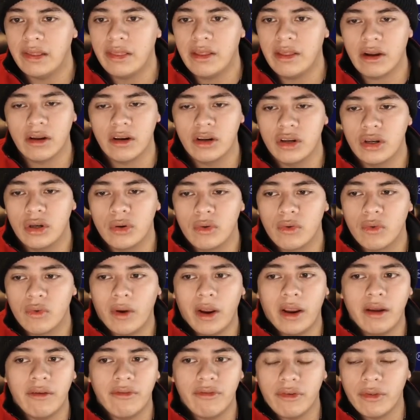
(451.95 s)
They're going to do
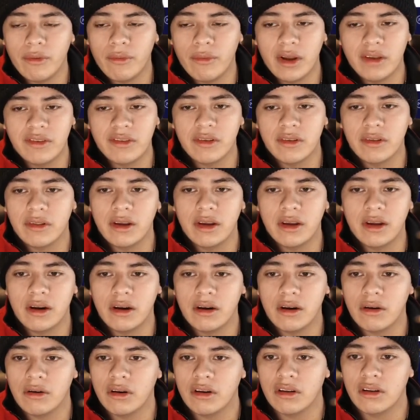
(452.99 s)
great for the rest of the
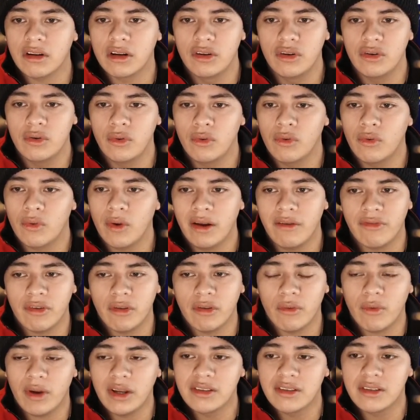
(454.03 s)
year, and do great for
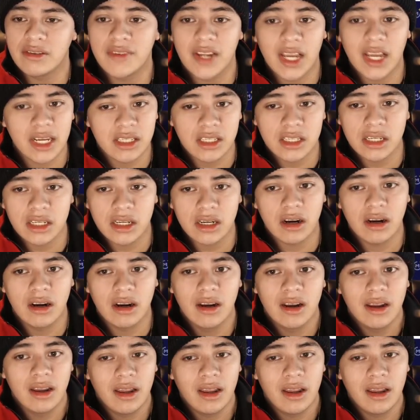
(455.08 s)
the rest of next year.